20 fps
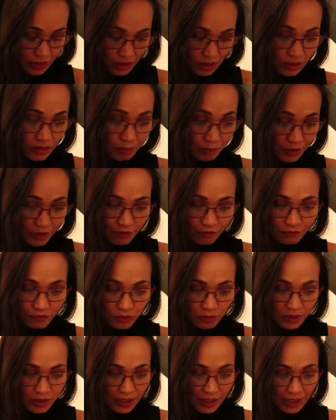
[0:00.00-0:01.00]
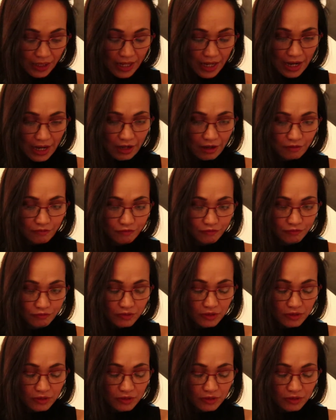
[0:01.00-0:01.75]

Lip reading: the perfume that I have,